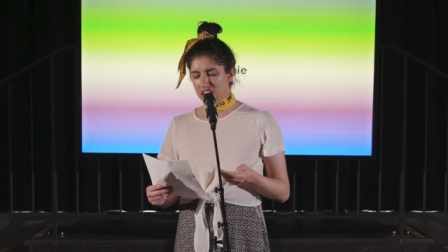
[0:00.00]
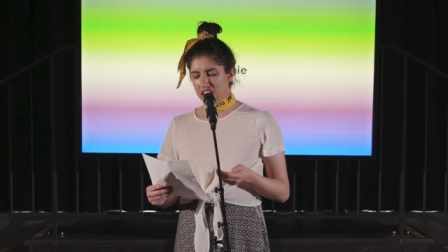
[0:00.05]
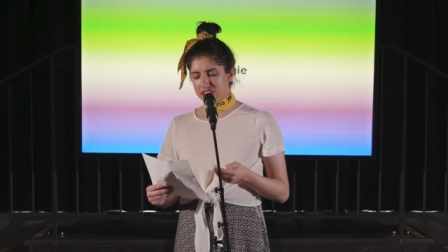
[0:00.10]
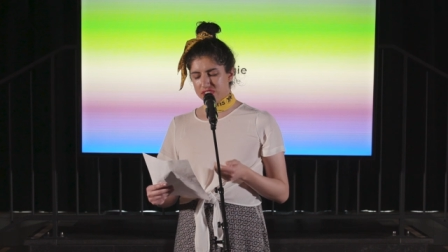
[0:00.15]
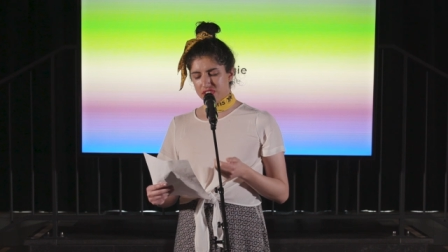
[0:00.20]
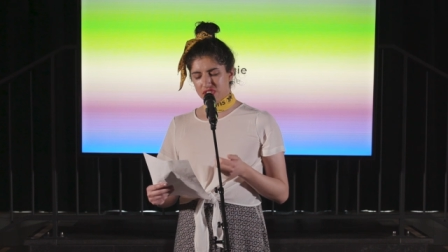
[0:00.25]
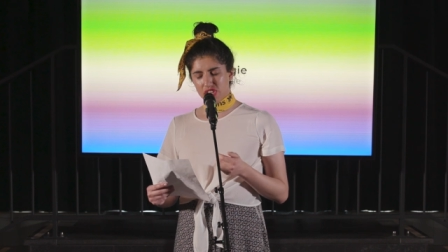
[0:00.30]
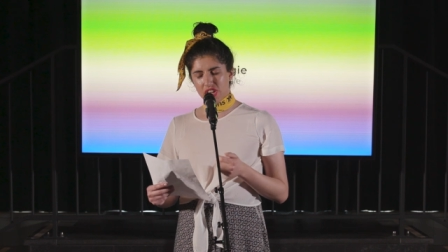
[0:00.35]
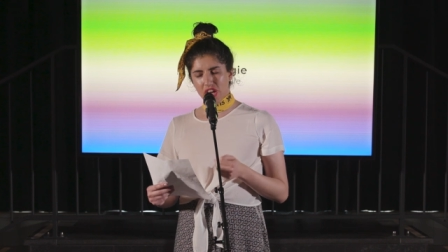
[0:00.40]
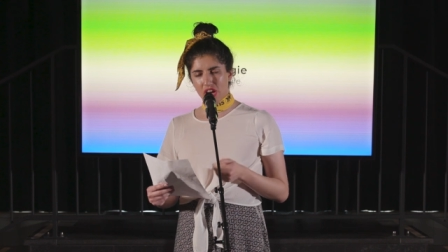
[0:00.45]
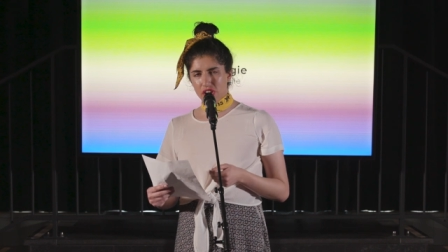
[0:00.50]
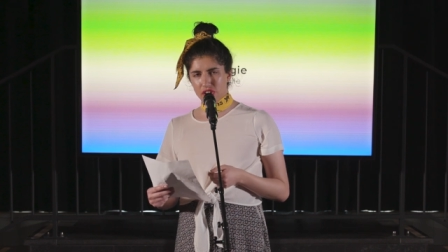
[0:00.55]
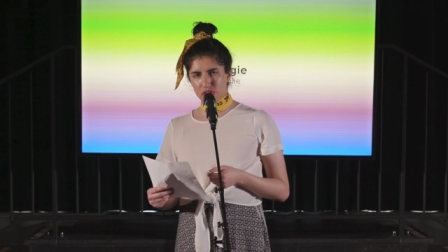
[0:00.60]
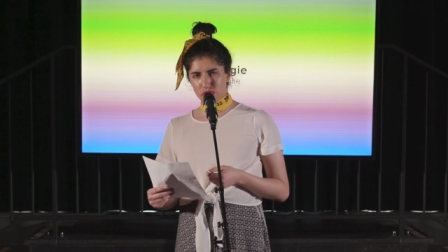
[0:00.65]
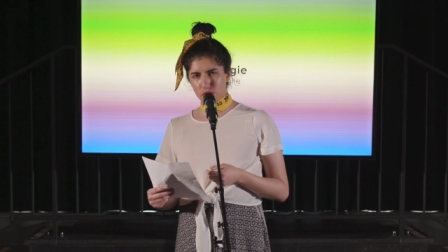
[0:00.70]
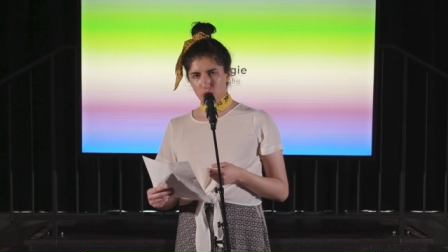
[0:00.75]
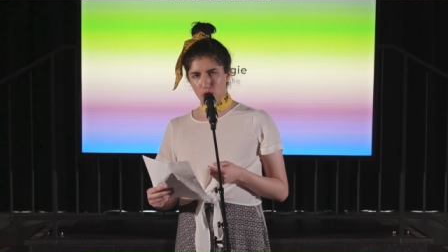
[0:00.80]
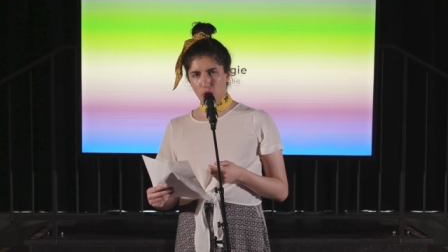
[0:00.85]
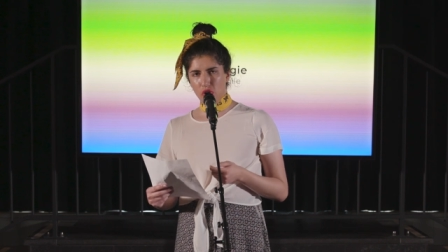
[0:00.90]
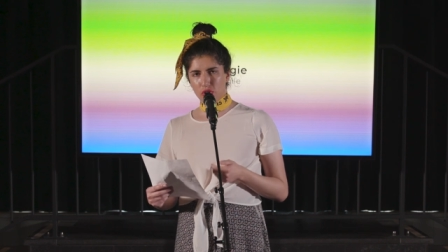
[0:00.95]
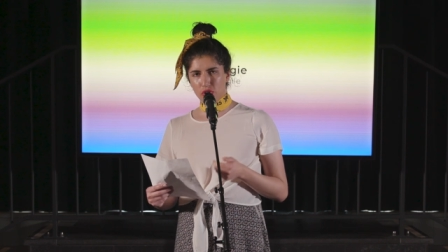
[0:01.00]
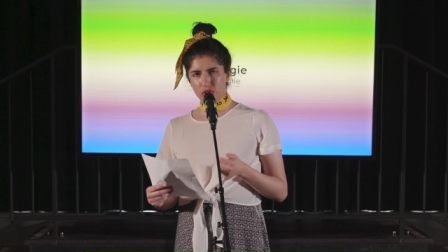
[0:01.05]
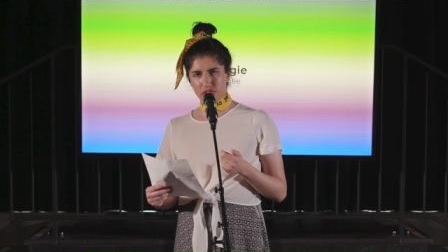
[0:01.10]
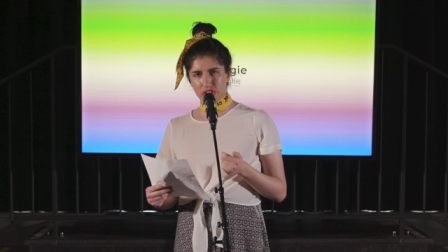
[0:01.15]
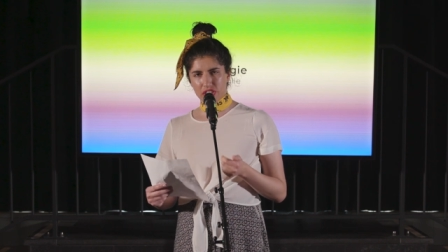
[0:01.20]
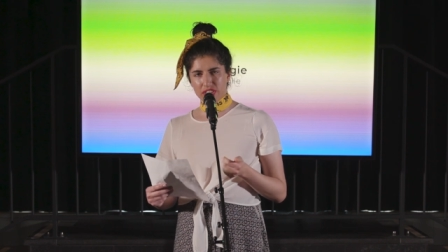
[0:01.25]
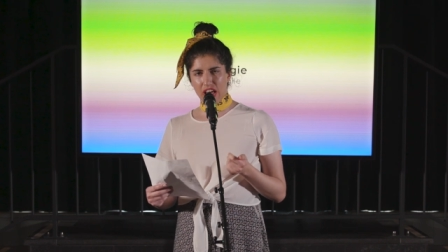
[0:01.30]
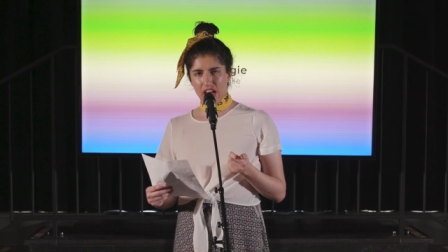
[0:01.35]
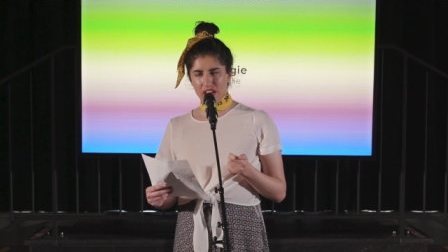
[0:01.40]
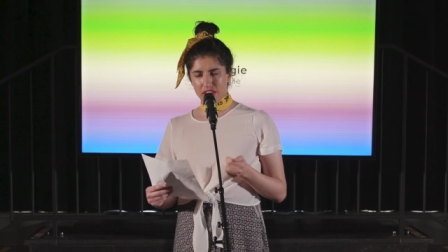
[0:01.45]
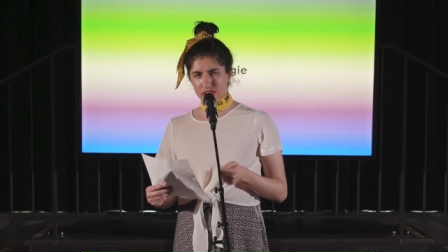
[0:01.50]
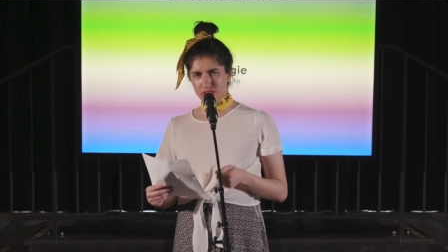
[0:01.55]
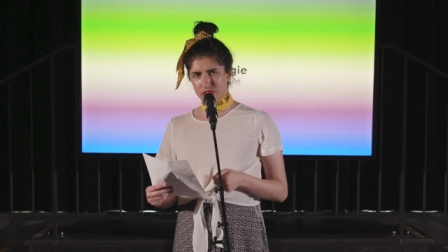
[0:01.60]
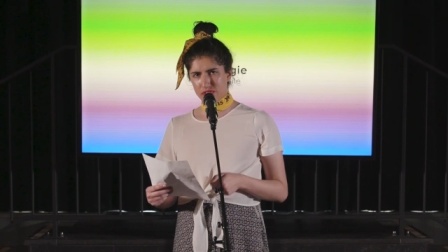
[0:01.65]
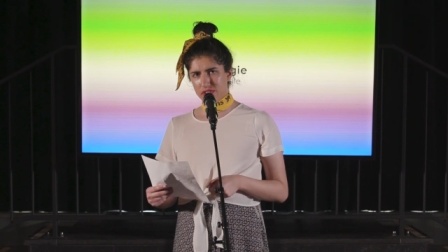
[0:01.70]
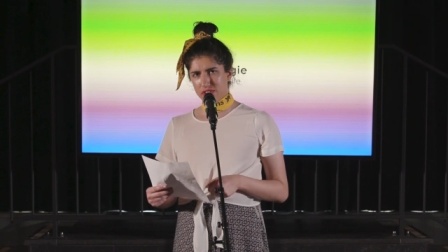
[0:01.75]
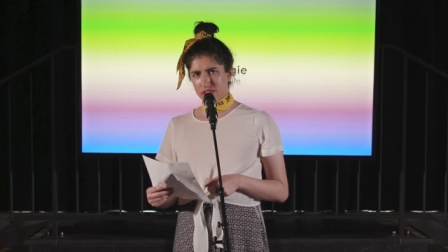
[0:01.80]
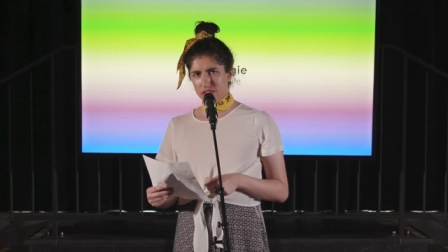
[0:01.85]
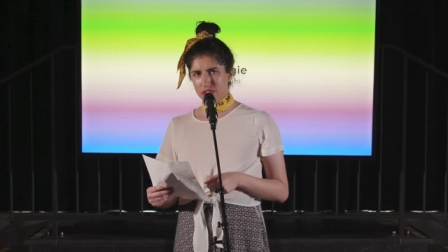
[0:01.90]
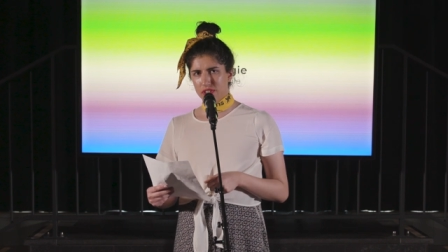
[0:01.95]
it less scary to walk on the
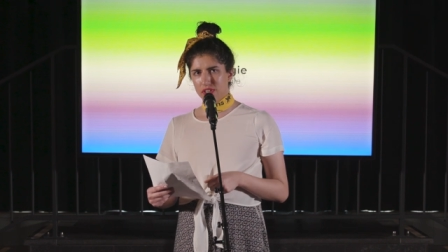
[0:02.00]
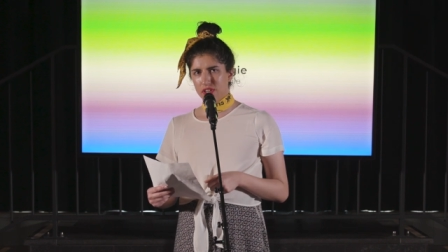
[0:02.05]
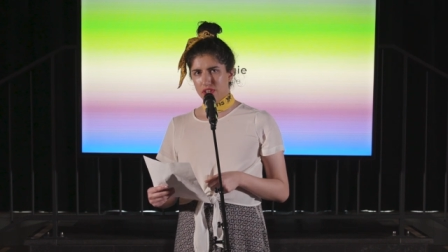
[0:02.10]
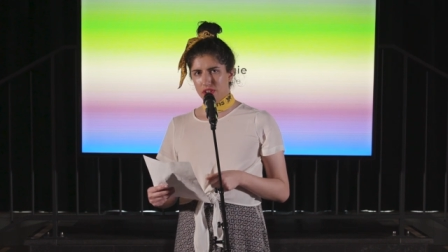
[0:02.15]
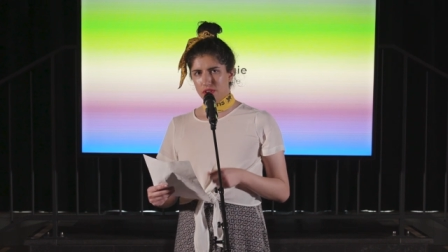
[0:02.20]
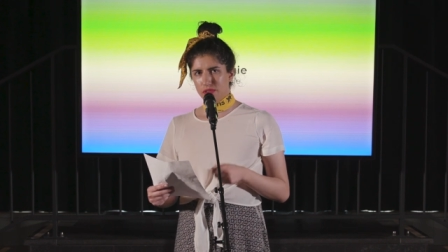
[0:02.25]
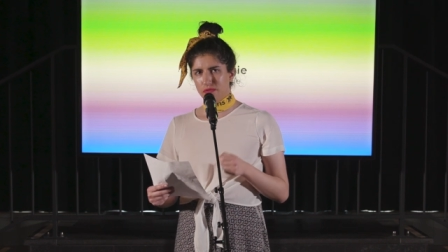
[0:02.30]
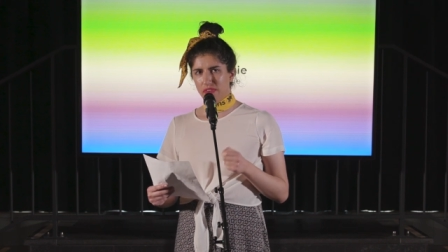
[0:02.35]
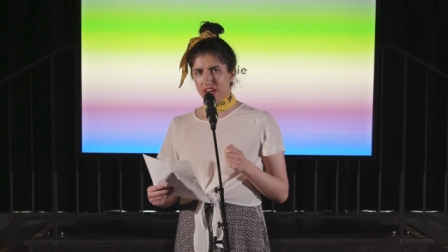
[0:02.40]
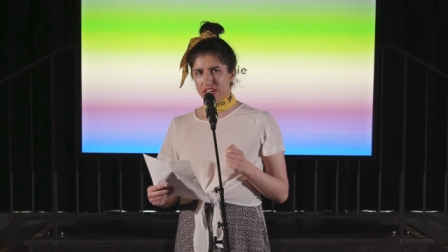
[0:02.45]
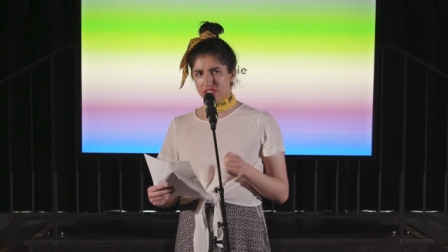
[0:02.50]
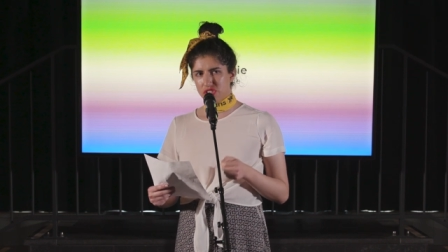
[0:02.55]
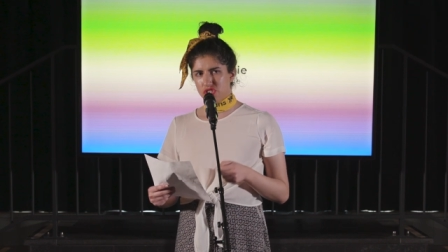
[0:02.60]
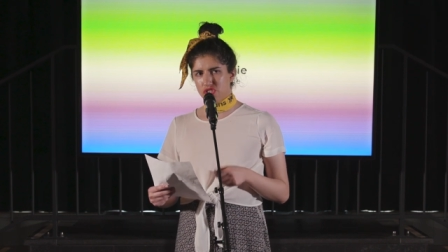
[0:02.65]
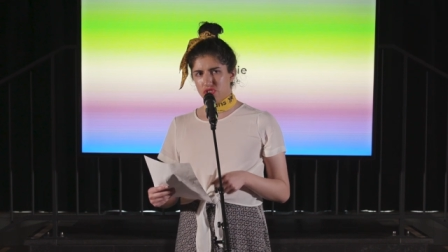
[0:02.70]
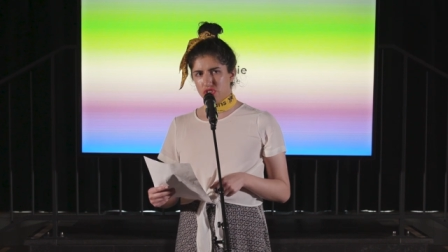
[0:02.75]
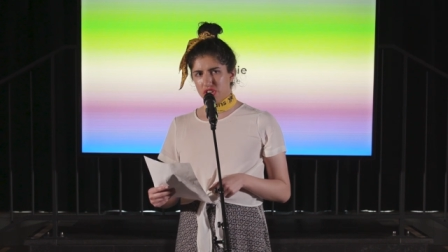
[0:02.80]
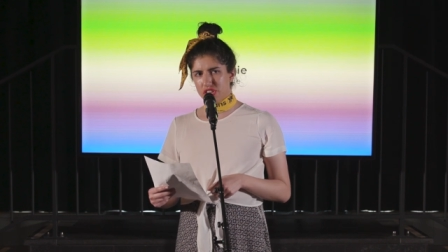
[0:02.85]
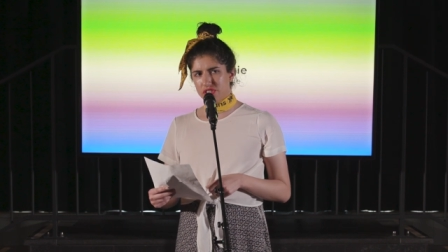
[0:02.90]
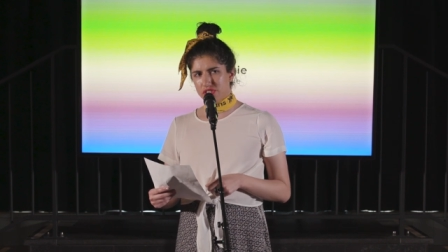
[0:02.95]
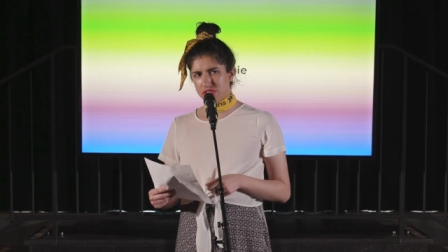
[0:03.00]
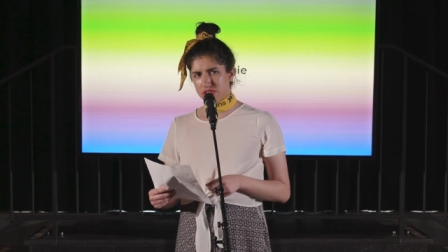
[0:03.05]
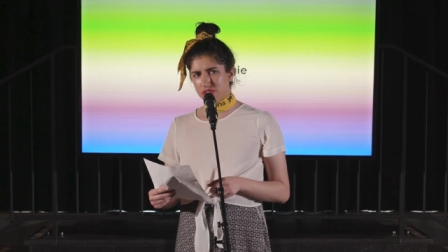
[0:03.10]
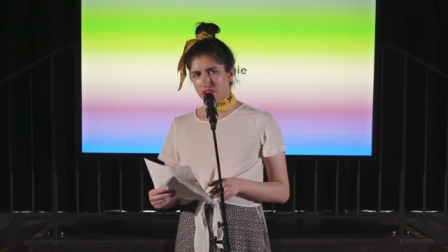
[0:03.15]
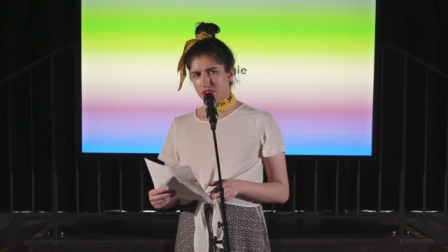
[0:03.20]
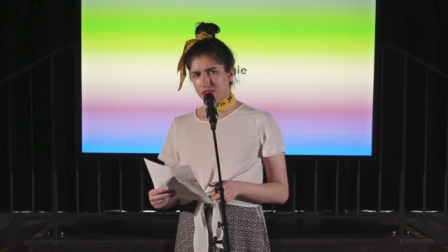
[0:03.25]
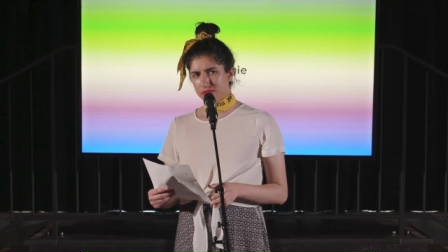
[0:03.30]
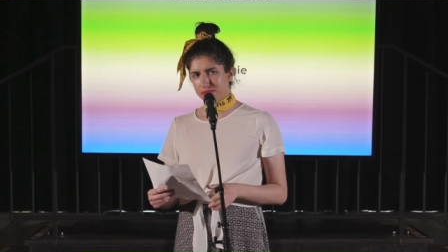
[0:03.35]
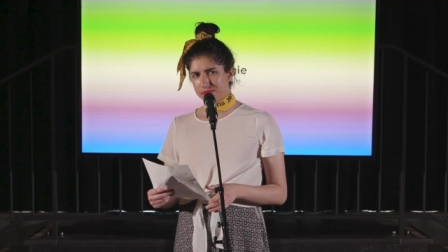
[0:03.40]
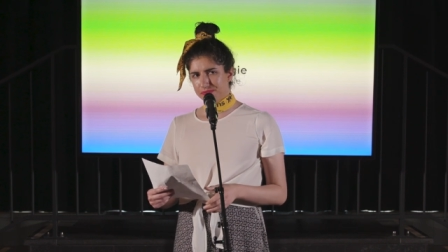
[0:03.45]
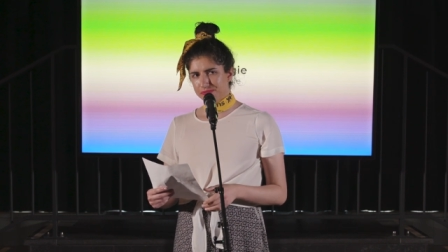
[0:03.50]
nights by the street.